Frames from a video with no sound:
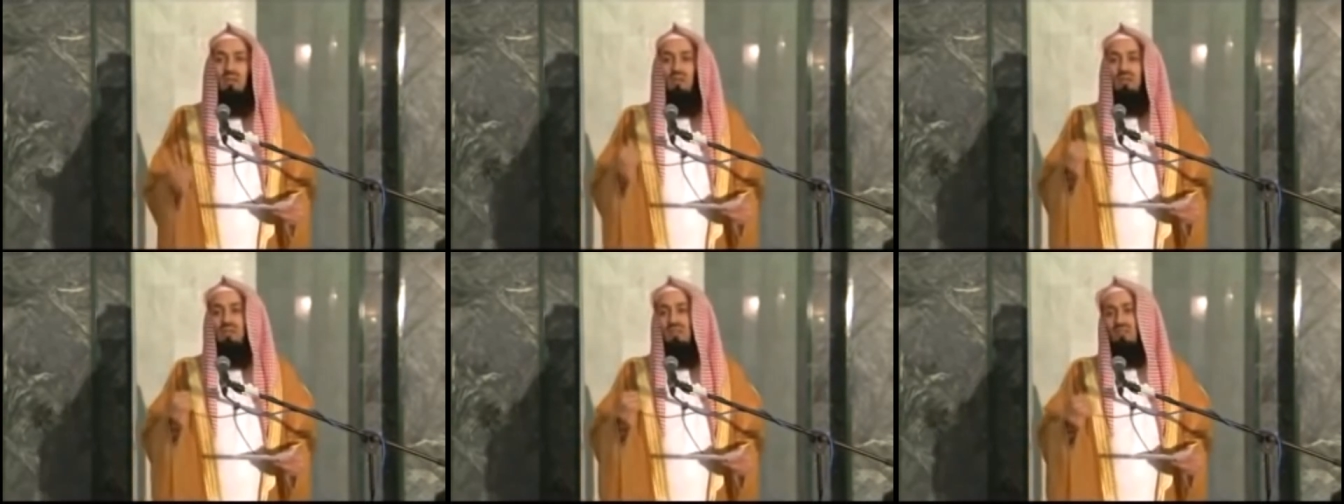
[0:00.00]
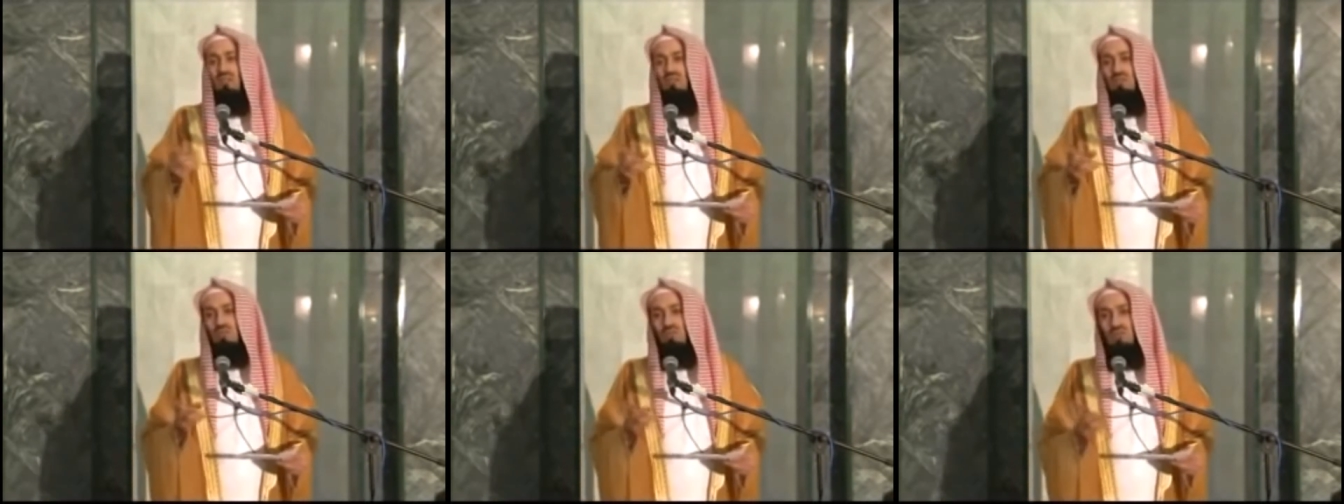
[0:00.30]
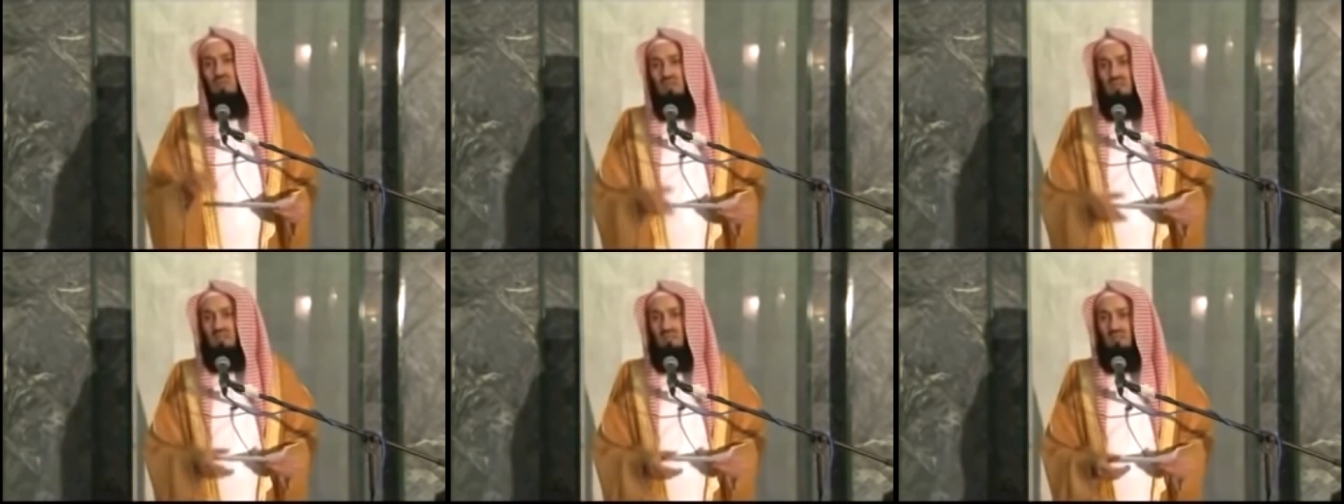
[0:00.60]
in order to do
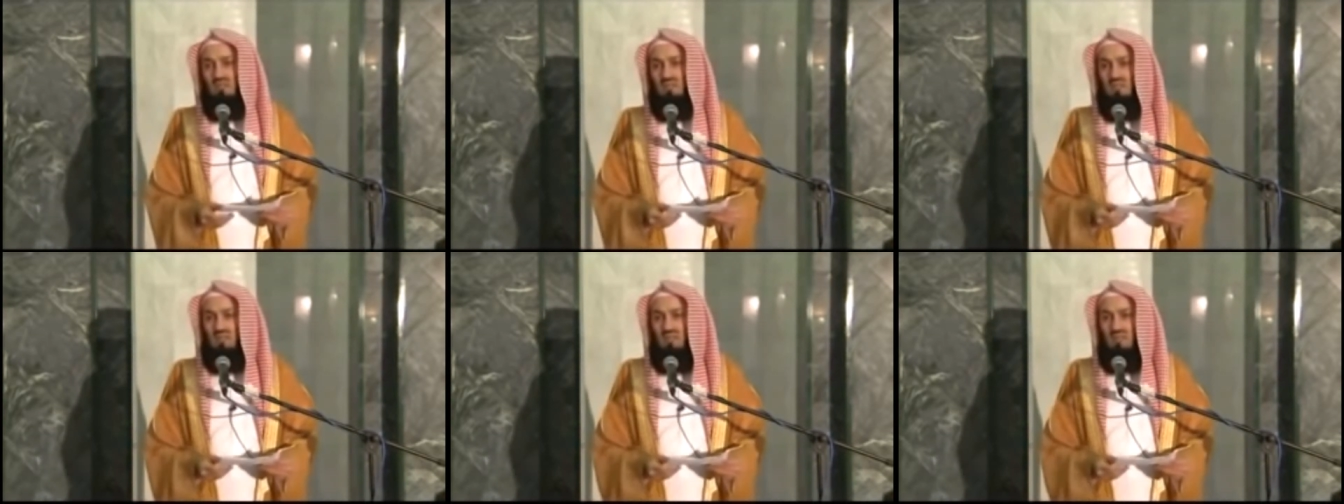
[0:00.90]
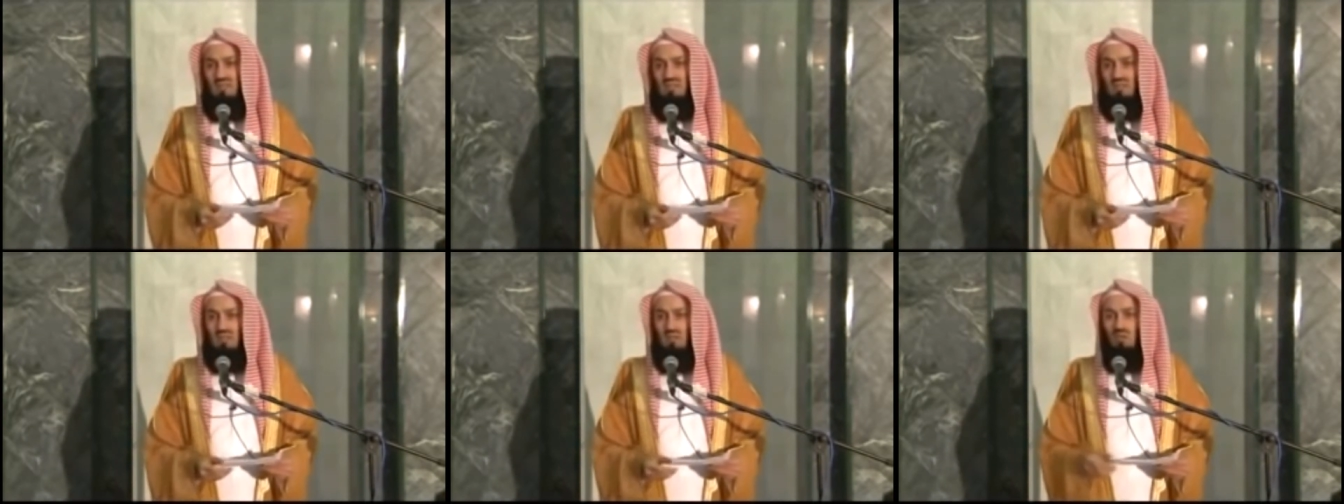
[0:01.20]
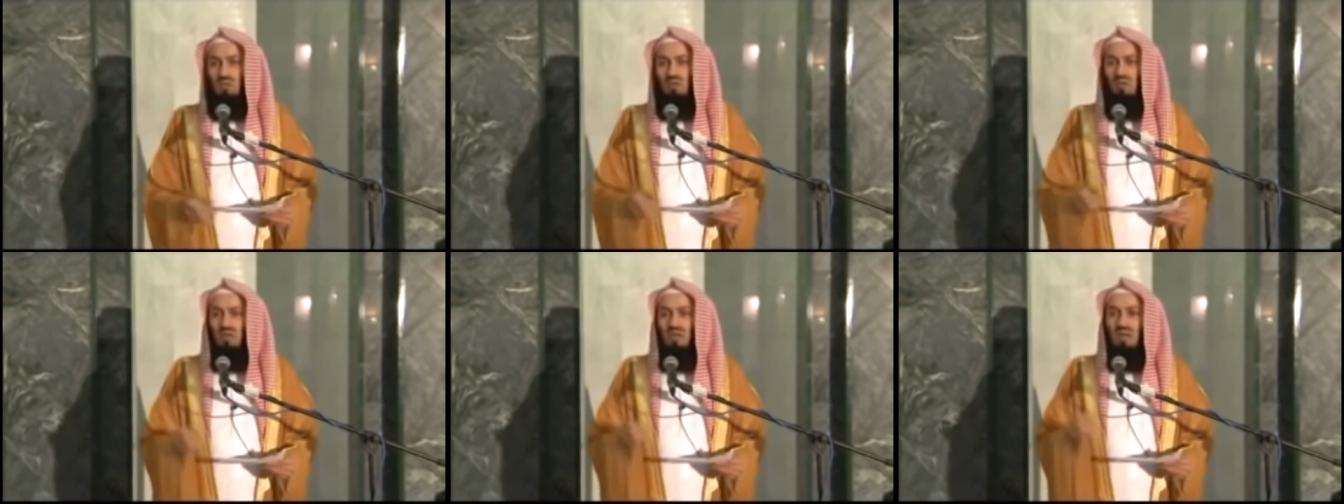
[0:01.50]
that.
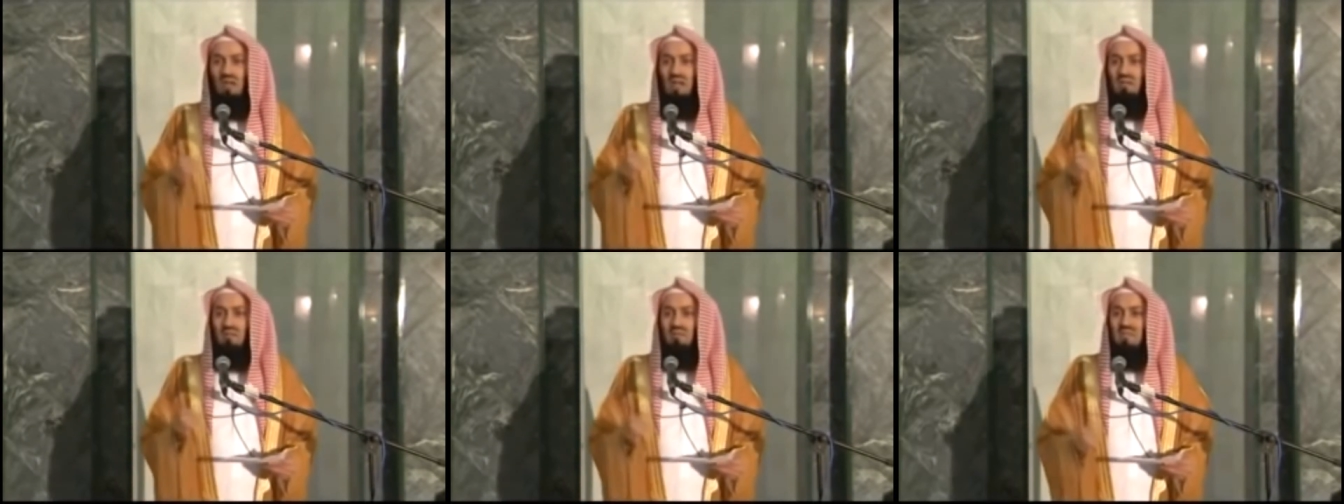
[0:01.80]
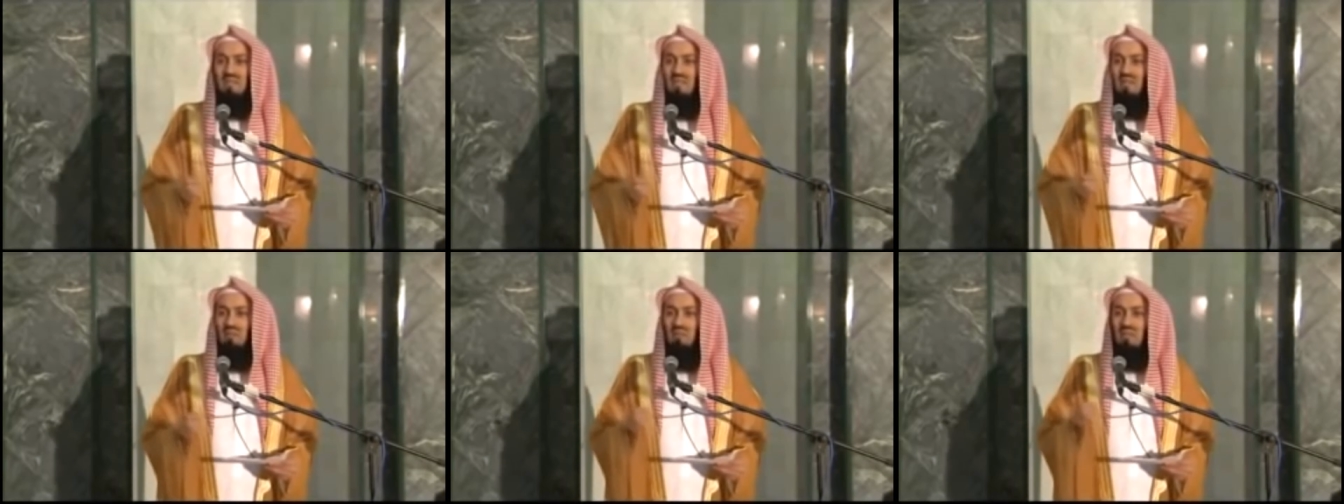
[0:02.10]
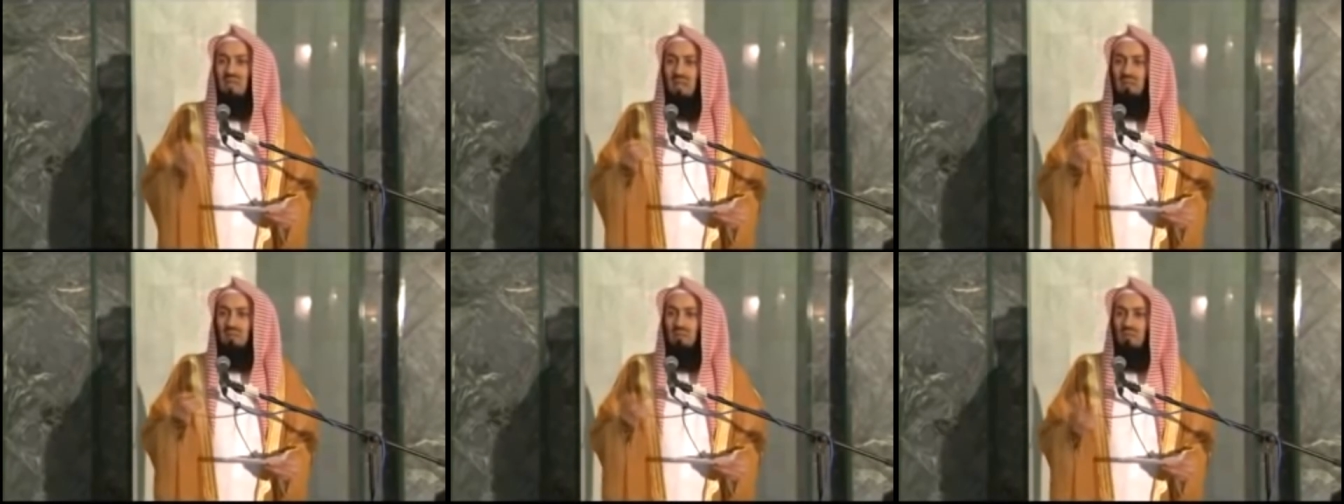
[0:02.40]
So Hamza
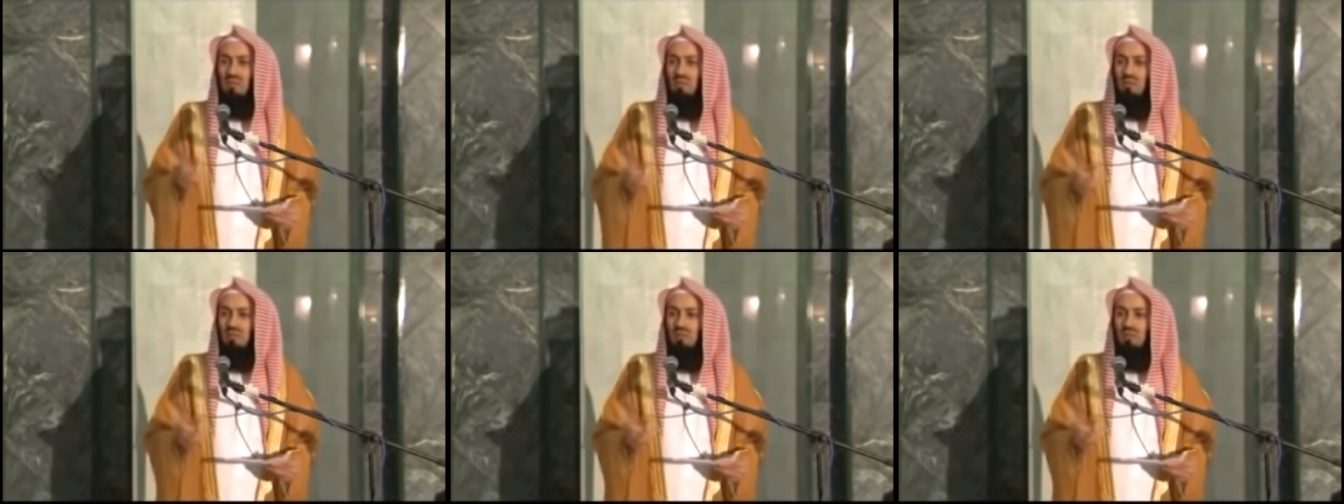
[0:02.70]
ibn Abdul